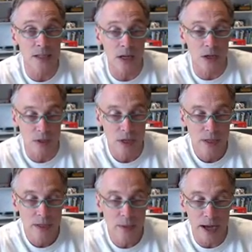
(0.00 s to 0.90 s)
So
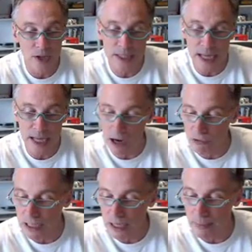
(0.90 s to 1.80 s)
the batteries are a
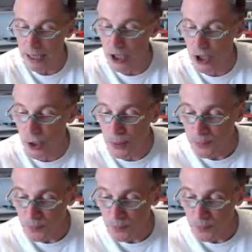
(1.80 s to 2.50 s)
really big issue.